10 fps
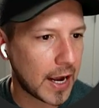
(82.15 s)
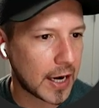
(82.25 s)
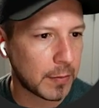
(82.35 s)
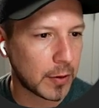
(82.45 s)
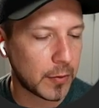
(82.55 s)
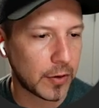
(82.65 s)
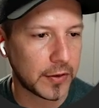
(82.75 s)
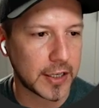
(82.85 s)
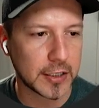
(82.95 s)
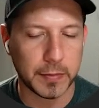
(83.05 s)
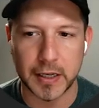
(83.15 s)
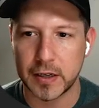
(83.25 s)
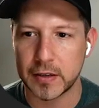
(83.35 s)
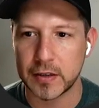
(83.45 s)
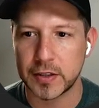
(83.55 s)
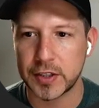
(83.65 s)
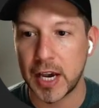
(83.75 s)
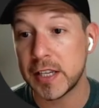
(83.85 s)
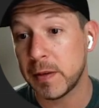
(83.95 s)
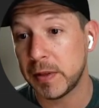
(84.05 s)
add a couple of more things because
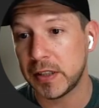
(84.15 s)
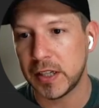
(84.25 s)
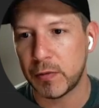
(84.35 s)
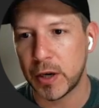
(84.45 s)
ChatGPT